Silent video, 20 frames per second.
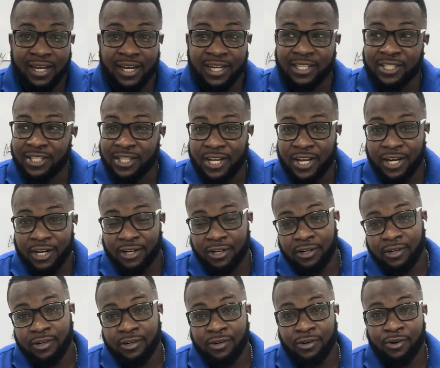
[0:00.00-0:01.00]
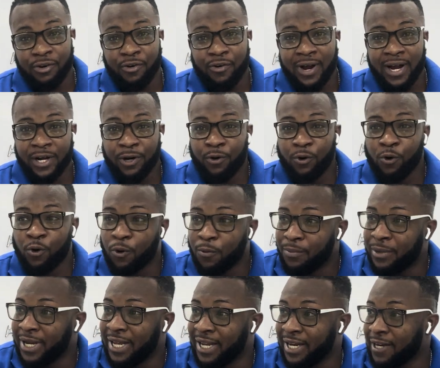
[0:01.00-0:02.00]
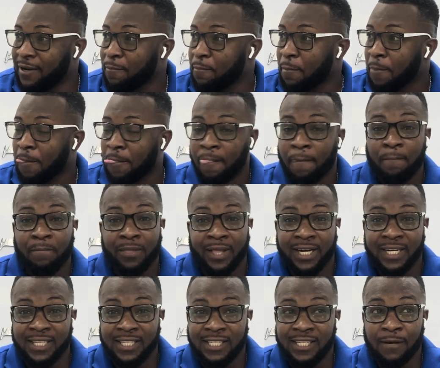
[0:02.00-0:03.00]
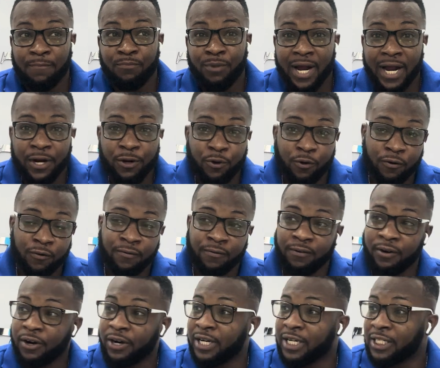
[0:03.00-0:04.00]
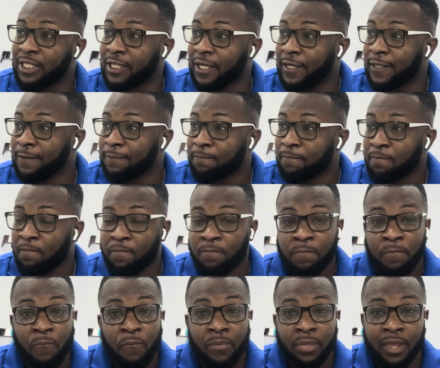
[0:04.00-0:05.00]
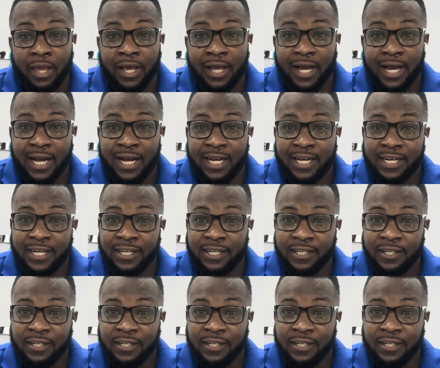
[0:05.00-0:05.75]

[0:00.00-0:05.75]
It's their grand opening, and this is a brand new furniture and